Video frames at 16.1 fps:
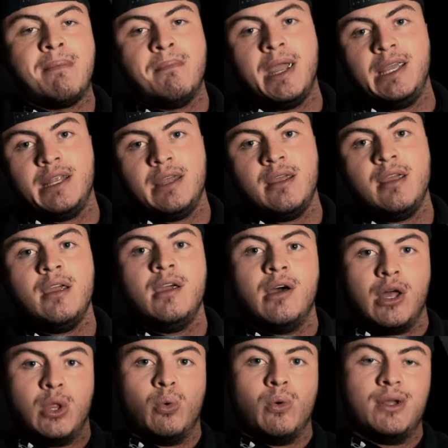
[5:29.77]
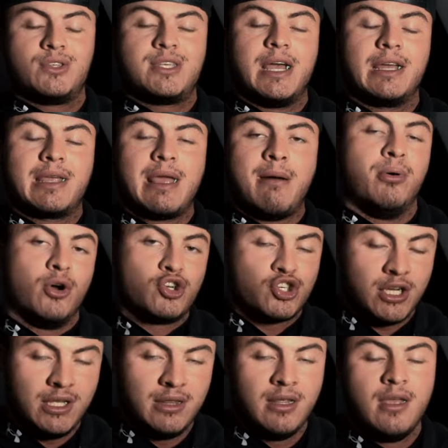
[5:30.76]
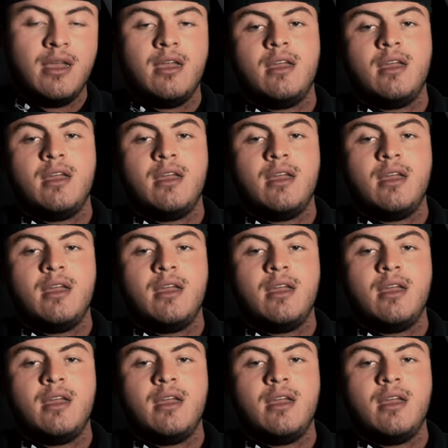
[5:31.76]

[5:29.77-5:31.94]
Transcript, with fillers: made it are the ones that kept pushing